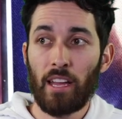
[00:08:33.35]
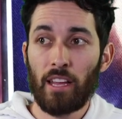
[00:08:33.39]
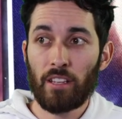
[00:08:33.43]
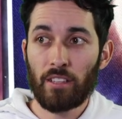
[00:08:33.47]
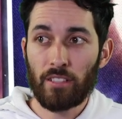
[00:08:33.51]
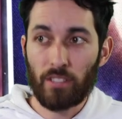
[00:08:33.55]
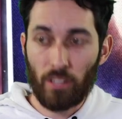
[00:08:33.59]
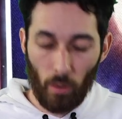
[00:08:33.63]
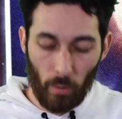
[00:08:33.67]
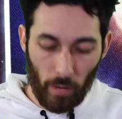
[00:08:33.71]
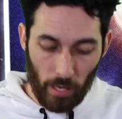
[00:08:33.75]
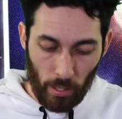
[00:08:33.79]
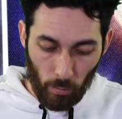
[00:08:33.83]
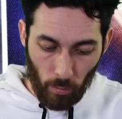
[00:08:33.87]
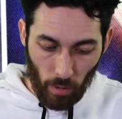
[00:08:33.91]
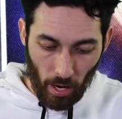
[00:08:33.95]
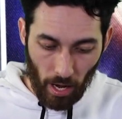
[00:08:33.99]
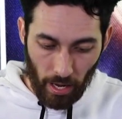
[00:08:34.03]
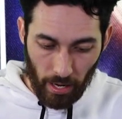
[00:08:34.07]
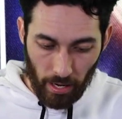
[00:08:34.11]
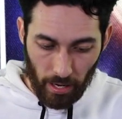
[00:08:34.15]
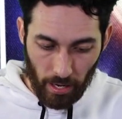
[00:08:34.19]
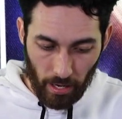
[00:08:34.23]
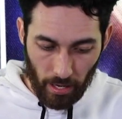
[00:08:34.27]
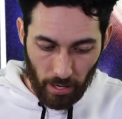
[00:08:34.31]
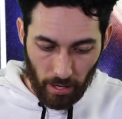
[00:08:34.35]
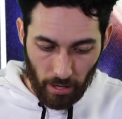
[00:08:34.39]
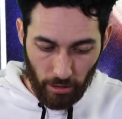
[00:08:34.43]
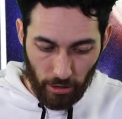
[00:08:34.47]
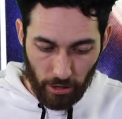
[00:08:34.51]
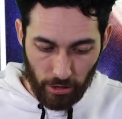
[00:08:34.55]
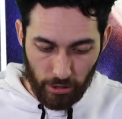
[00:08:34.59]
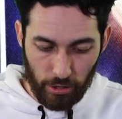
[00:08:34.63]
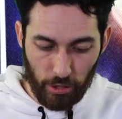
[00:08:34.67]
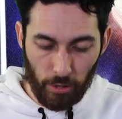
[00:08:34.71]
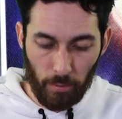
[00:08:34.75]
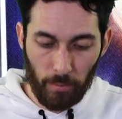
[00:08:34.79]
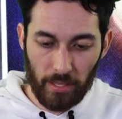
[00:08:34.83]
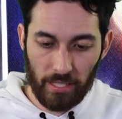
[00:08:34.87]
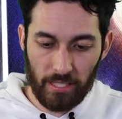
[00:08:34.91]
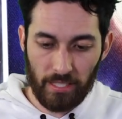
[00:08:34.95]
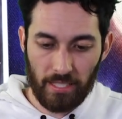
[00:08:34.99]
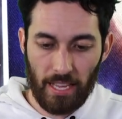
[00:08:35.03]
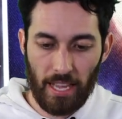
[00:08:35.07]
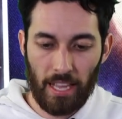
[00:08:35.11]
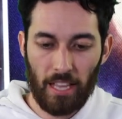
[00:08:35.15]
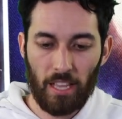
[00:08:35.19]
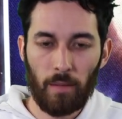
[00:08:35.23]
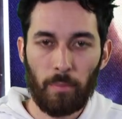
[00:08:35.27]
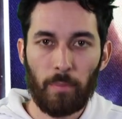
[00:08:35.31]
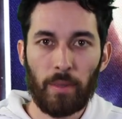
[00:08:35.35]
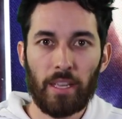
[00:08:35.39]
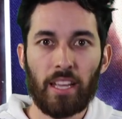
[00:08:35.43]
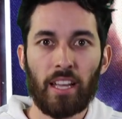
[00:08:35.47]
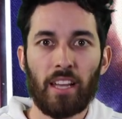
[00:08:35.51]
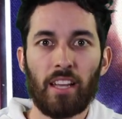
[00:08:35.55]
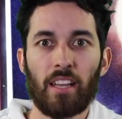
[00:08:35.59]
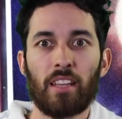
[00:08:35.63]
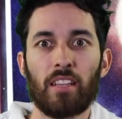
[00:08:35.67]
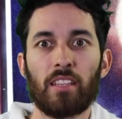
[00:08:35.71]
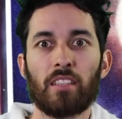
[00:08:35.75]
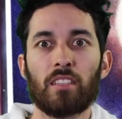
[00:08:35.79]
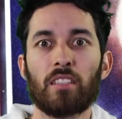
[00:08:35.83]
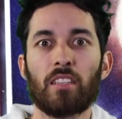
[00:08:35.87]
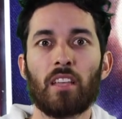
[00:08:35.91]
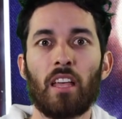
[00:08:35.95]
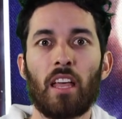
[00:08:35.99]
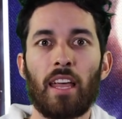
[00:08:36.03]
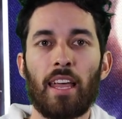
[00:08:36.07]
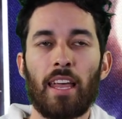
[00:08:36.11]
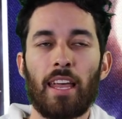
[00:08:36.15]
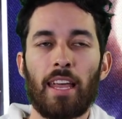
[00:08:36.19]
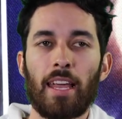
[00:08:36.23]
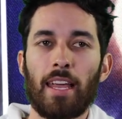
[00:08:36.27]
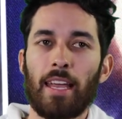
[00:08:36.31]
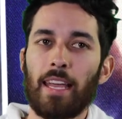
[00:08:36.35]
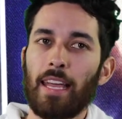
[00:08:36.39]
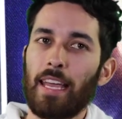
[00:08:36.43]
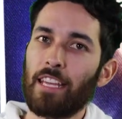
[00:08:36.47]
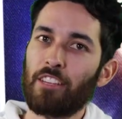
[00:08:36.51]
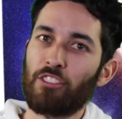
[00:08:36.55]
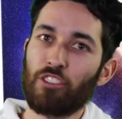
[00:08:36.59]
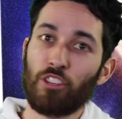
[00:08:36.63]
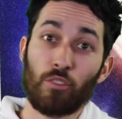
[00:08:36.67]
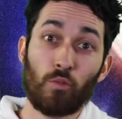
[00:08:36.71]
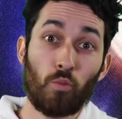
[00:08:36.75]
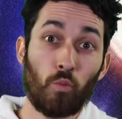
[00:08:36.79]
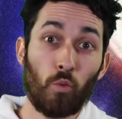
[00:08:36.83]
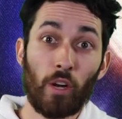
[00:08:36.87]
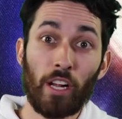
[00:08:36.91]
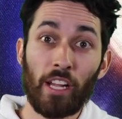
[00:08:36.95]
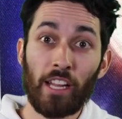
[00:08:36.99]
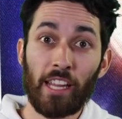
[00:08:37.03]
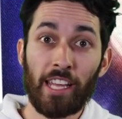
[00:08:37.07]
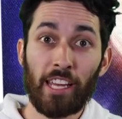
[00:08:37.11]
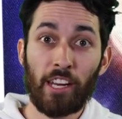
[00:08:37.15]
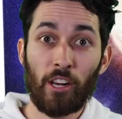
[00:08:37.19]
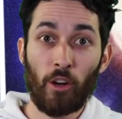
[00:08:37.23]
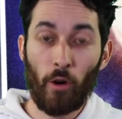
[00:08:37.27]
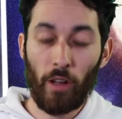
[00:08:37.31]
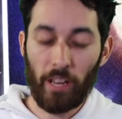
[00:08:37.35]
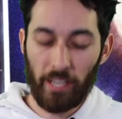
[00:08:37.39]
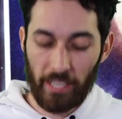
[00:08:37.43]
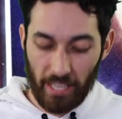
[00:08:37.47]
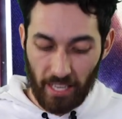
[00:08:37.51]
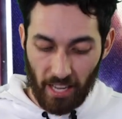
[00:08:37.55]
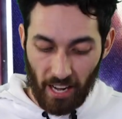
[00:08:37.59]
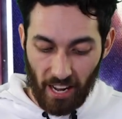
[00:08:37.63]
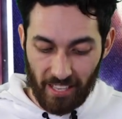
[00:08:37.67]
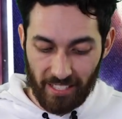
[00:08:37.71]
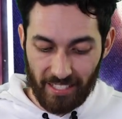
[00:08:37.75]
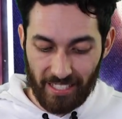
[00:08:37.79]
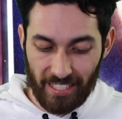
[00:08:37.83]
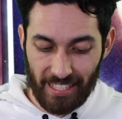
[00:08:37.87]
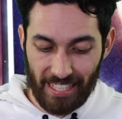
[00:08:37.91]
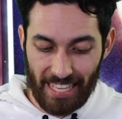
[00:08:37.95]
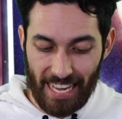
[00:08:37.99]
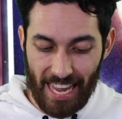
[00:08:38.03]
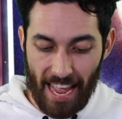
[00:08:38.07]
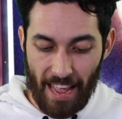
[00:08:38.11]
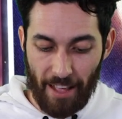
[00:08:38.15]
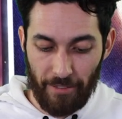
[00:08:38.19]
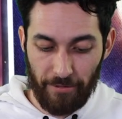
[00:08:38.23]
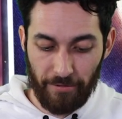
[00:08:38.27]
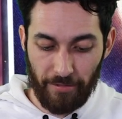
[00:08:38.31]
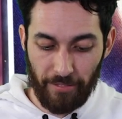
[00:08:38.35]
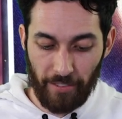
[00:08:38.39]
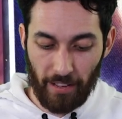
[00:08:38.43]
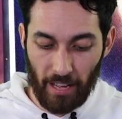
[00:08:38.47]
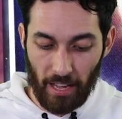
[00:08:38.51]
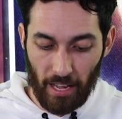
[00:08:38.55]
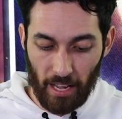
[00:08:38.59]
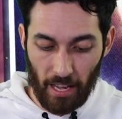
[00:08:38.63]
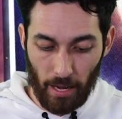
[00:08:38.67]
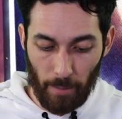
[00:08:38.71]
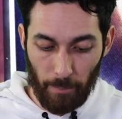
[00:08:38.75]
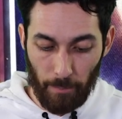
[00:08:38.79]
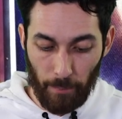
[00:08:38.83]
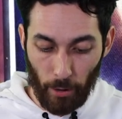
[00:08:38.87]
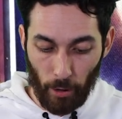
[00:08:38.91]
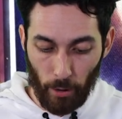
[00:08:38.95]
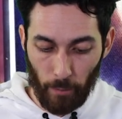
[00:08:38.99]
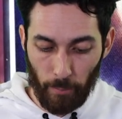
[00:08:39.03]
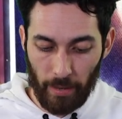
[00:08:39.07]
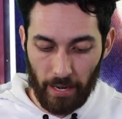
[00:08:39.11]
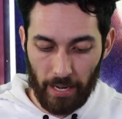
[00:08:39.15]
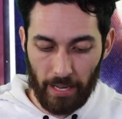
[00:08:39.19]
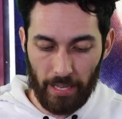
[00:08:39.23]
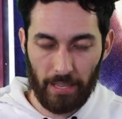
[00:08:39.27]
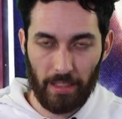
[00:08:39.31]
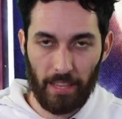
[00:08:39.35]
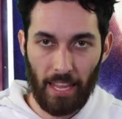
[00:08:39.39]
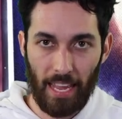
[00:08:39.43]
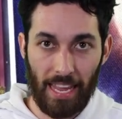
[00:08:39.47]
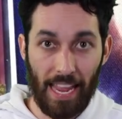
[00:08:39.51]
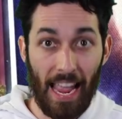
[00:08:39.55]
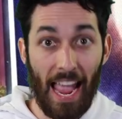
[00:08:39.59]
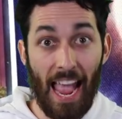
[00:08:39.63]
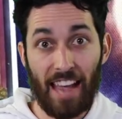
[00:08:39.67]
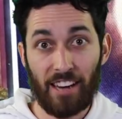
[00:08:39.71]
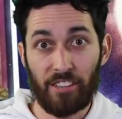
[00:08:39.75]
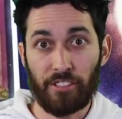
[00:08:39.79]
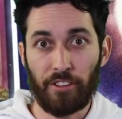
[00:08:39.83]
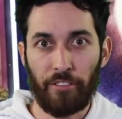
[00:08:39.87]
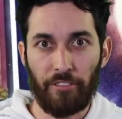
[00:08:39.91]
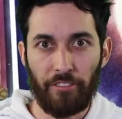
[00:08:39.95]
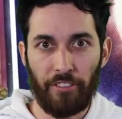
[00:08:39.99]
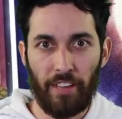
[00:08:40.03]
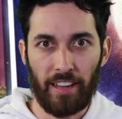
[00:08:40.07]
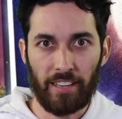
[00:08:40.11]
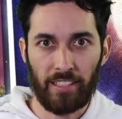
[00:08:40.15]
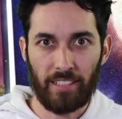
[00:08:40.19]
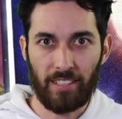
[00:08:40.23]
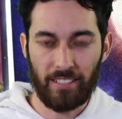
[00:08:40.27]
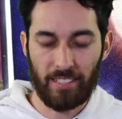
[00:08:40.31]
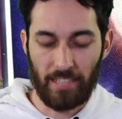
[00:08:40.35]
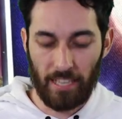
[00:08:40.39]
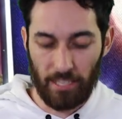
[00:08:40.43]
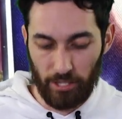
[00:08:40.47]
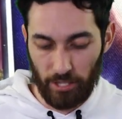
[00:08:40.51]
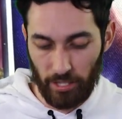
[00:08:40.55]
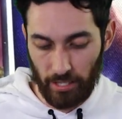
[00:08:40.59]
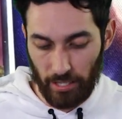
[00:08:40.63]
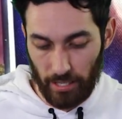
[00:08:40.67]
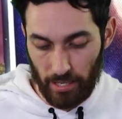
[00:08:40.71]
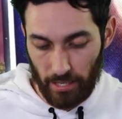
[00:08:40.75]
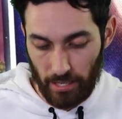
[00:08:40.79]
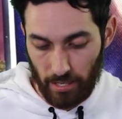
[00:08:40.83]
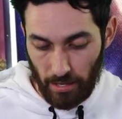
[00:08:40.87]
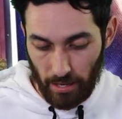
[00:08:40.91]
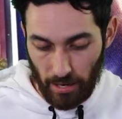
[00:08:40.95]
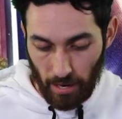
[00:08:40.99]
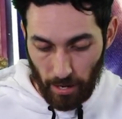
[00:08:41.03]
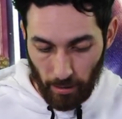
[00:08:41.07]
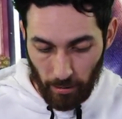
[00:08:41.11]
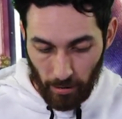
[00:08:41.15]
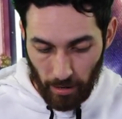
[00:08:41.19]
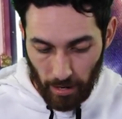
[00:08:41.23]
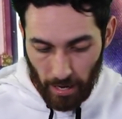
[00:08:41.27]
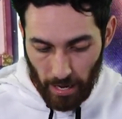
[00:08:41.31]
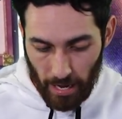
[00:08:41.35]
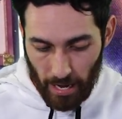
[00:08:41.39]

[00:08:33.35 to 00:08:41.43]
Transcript: So we run the 2 Mistake because it's just really annoying to constantly have a permanent like Ash effect essentially, you know?